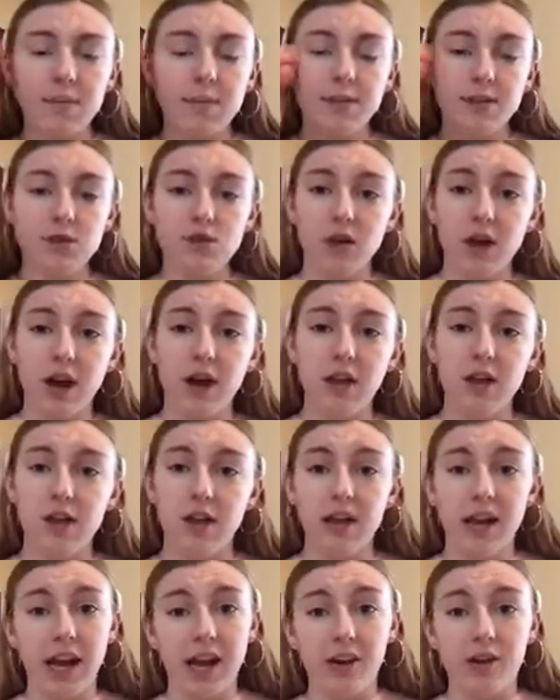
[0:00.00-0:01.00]
is trial
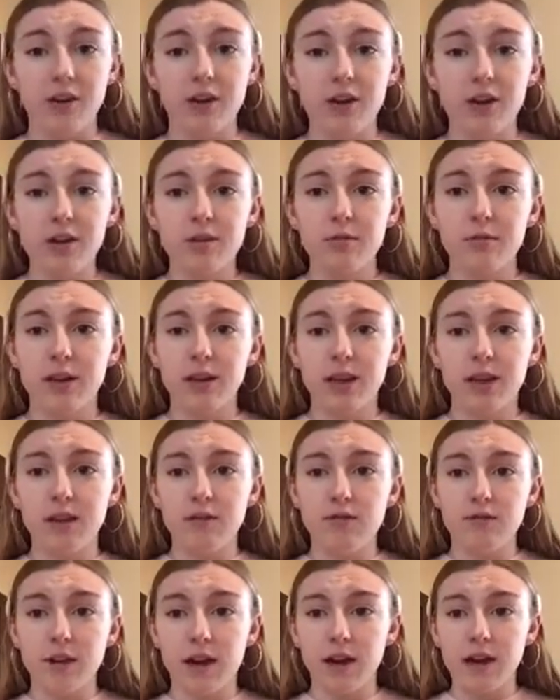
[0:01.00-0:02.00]
and error, really
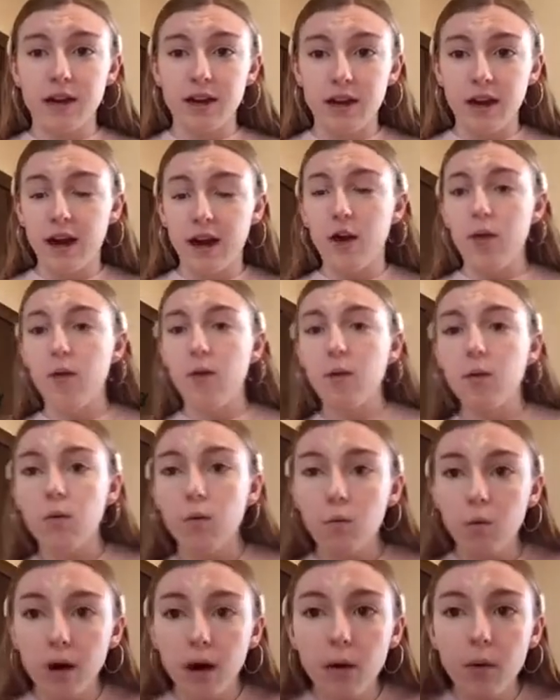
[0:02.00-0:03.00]
finding out
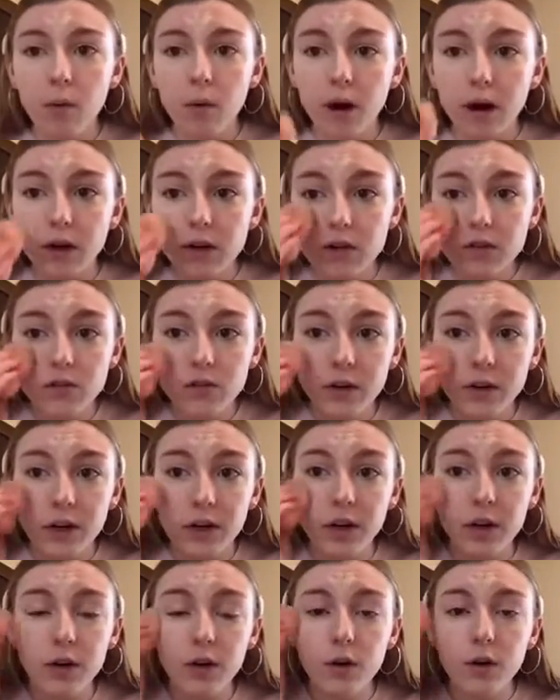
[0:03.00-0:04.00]
what works for
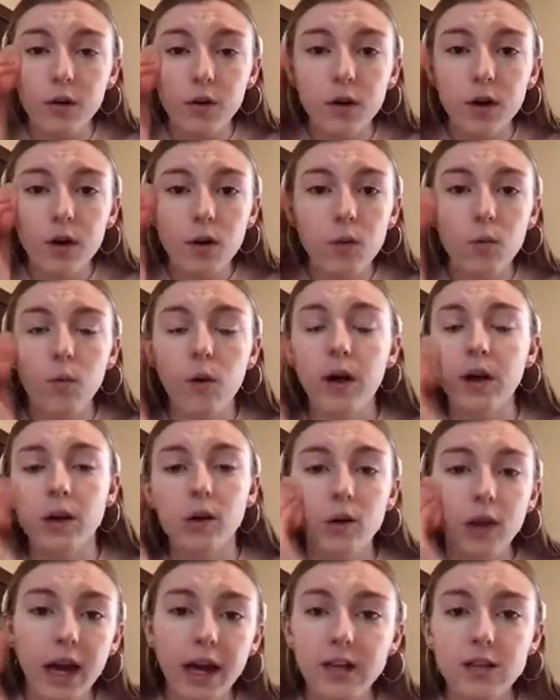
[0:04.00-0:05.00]
you, what you
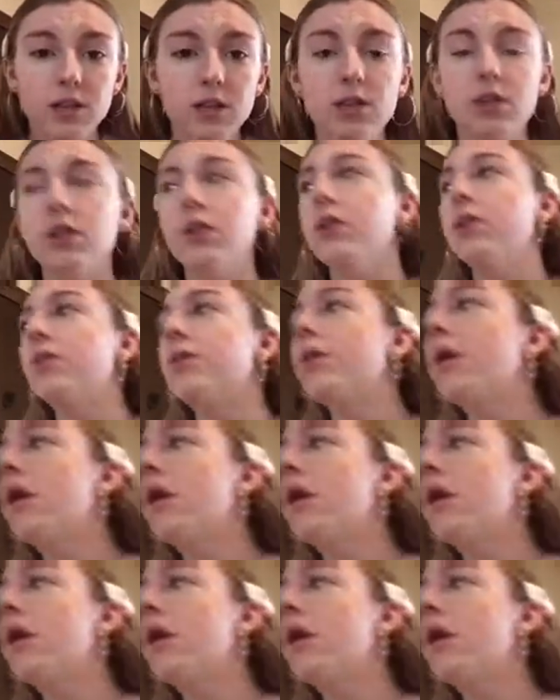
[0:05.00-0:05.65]
like to do,